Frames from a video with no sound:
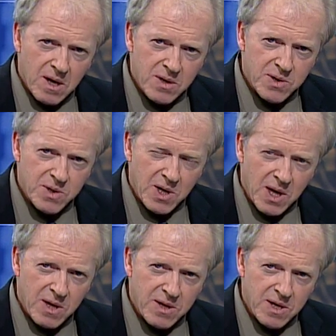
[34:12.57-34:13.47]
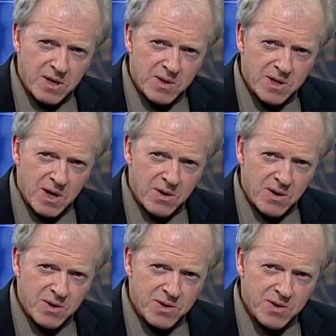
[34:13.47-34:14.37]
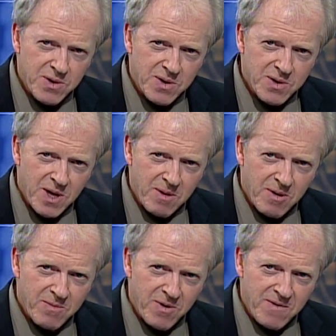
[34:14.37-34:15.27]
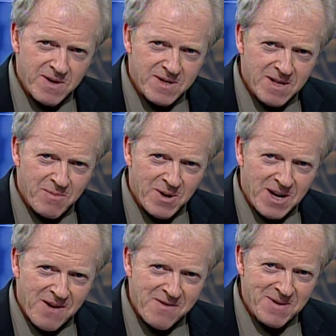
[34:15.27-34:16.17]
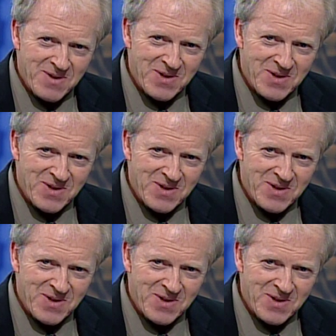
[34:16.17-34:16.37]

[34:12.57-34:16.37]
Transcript: This is the kind of thing you used to hear the Nurses Union say about previous Liberal governments,